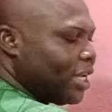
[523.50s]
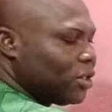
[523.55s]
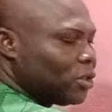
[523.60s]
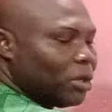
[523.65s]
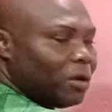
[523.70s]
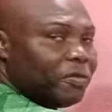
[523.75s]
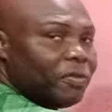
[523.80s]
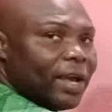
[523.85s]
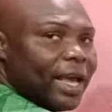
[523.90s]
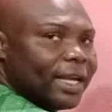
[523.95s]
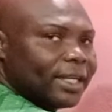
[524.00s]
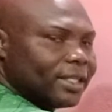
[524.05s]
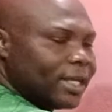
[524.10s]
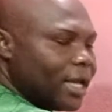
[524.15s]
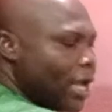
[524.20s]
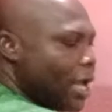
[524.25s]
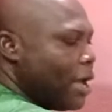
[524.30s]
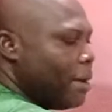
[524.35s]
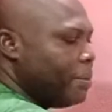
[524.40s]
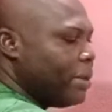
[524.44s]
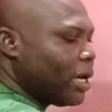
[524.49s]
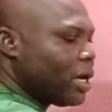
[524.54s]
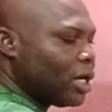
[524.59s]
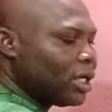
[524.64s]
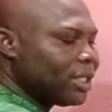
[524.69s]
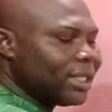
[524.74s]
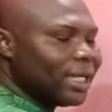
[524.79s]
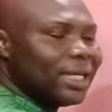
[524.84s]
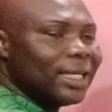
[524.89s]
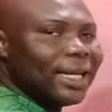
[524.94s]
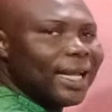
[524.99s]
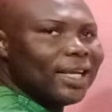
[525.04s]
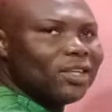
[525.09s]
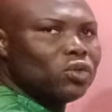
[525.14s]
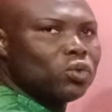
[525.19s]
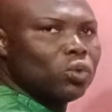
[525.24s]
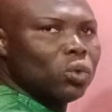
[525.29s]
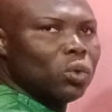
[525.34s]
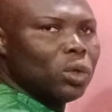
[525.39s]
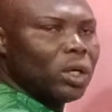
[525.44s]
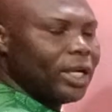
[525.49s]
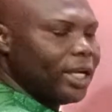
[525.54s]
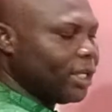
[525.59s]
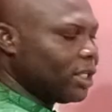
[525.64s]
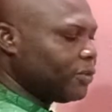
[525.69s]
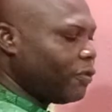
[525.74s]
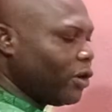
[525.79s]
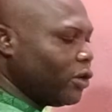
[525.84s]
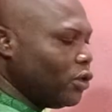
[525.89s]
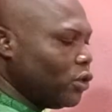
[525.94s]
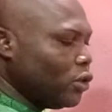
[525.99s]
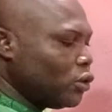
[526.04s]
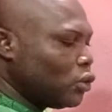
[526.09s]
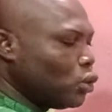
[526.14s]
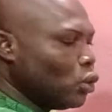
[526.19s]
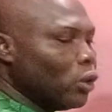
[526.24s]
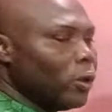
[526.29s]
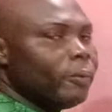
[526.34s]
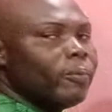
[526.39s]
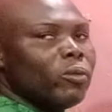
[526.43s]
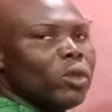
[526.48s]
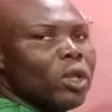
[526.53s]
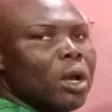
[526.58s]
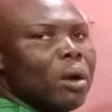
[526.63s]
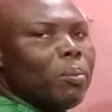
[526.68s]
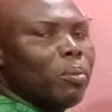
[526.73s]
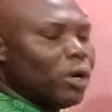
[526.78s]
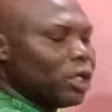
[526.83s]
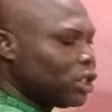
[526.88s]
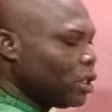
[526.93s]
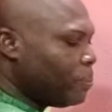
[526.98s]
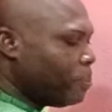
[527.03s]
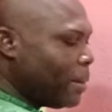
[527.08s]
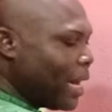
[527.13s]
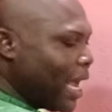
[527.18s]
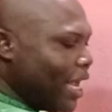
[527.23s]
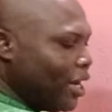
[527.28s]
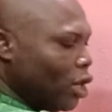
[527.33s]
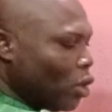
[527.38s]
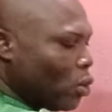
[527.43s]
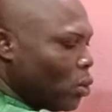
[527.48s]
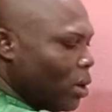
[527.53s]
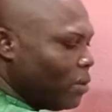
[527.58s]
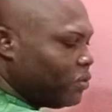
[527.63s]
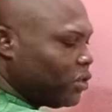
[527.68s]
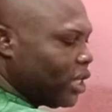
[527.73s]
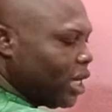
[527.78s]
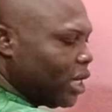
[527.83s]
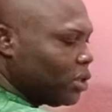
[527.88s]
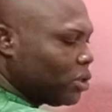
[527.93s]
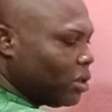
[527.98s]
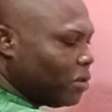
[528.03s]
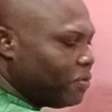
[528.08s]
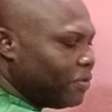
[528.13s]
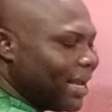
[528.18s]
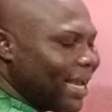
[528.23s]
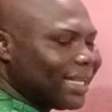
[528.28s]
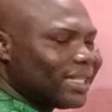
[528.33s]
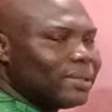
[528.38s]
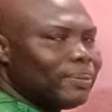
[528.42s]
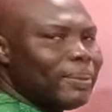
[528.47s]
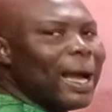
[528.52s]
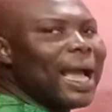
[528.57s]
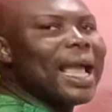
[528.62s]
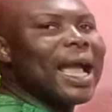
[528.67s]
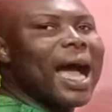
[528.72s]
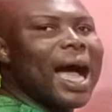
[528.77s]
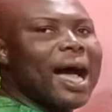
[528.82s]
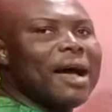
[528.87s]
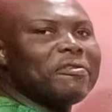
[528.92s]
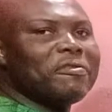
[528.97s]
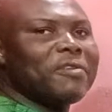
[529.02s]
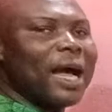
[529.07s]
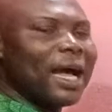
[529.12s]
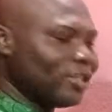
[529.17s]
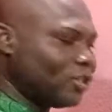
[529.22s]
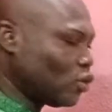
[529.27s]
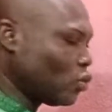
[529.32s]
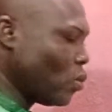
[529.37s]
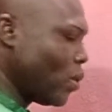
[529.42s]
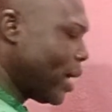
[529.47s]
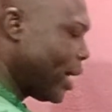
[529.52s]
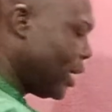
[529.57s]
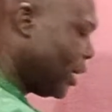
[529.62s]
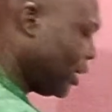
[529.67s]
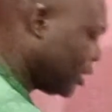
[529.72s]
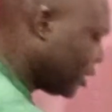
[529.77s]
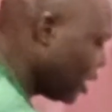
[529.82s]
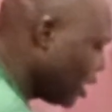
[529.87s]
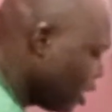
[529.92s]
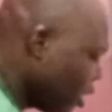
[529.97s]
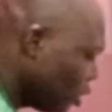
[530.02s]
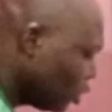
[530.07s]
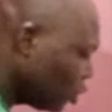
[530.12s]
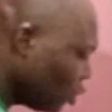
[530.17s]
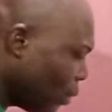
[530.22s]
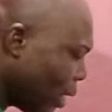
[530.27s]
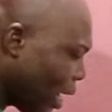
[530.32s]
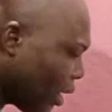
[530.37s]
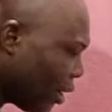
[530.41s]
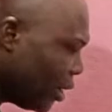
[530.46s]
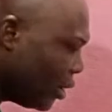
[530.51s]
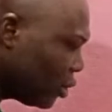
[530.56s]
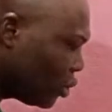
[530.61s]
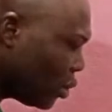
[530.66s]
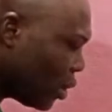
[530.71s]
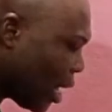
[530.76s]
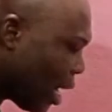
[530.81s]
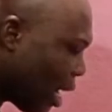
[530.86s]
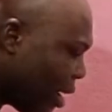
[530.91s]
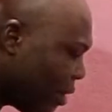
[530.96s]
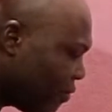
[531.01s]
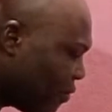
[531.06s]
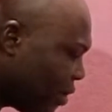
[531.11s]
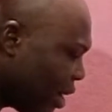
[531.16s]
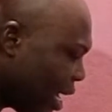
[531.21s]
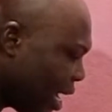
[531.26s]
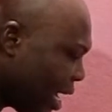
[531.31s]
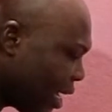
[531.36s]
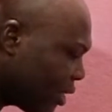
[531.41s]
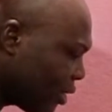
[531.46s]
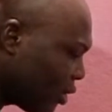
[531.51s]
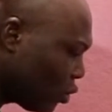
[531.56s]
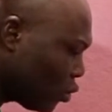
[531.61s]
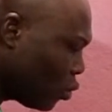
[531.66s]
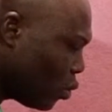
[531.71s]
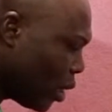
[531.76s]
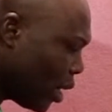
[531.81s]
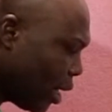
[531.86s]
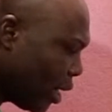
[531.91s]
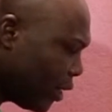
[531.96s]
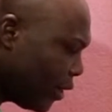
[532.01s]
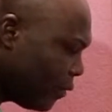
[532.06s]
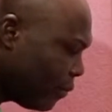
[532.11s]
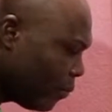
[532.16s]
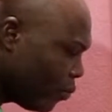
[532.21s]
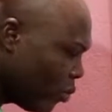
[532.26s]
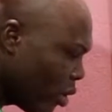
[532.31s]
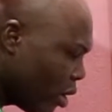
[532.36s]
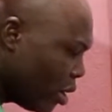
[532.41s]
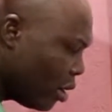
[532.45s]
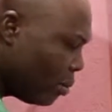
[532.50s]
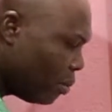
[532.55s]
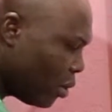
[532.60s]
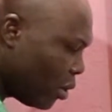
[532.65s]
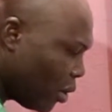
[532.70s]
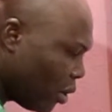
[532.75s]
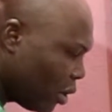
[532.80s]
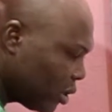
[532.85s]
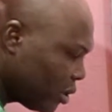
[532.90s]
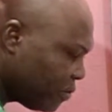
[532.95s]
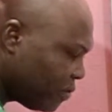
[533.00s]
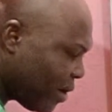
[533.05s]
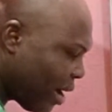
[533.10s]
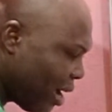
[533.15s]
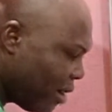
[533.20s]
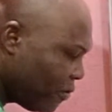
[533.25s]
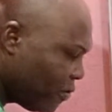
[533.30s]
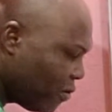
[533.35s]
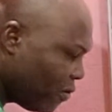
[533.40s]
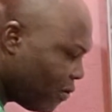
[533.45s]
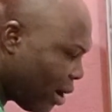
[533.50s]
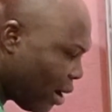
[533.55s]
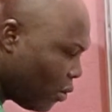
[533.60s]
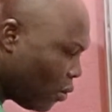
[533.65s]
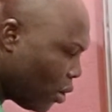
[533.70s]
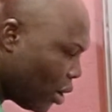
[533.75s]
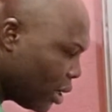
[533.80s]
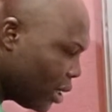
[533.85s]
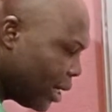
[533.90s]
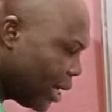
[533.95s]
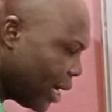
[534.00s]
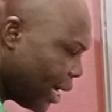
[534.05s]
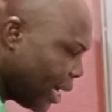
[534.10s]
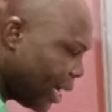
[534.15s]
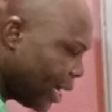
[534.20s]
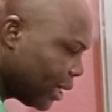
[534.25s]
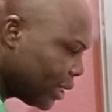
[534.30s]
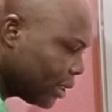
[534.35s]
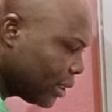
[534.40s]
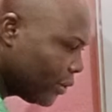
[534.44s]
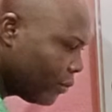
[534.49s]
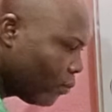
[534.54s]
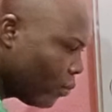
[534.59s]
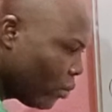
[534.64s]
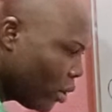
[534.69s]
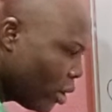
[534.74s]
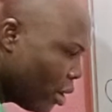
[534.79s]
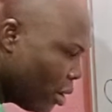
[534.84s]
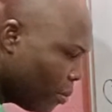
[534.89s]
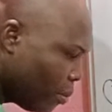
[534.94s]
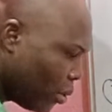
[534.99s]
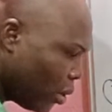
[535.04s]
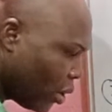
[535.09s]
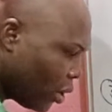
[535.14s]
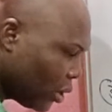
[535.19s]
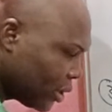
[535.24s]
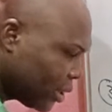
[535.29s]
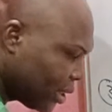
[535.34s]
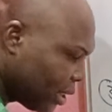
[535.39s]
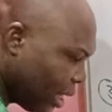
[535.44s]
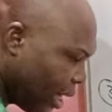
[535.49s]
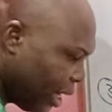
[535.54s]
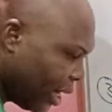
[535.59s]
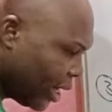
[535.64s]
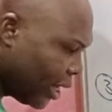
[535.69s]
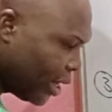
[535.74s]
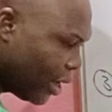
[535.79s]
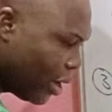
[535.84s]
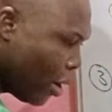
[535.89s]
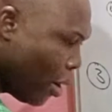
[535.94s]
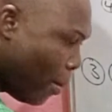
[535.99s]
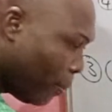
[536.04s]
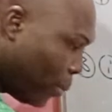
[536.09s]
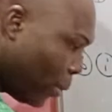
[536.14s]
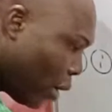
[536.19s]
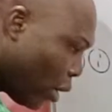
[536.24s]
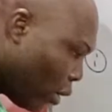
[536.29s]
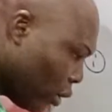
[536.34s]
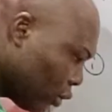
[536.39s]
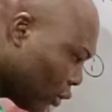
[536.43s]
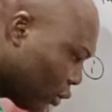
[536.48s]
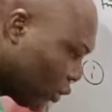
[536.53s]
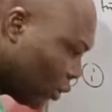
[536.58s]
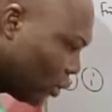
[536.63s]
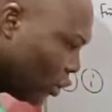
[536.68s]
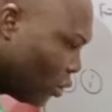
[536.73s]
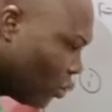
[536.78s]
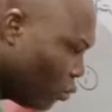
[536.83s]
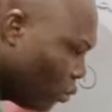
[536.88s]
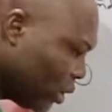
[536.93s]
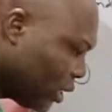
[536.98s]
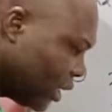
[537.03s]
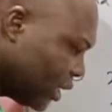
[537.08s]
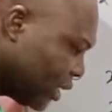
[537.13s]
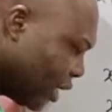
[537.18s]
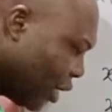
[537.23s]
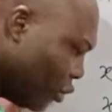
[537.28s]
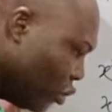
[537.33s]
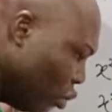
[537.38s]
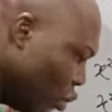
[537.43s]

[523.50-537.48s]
of x, because the next rule is for you to multiply the coefficient of x by half and square it. So we are going to have x squared plus 5 over 1x plus 3 plus, which is the new